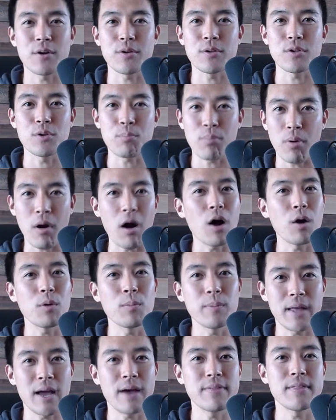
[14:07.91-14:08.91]
you
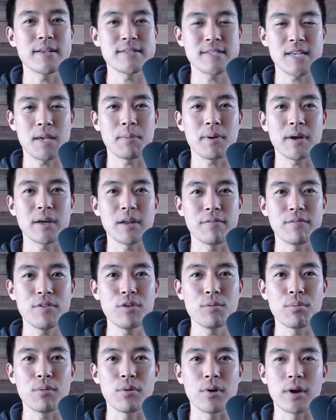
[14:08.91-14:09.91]
probably had that same kind of
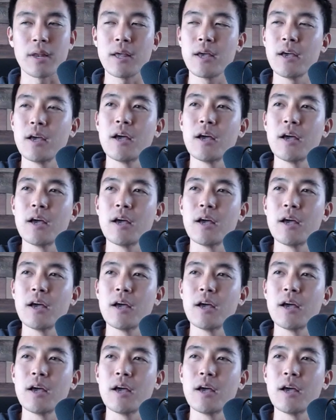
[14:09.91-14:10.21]
viewpoint.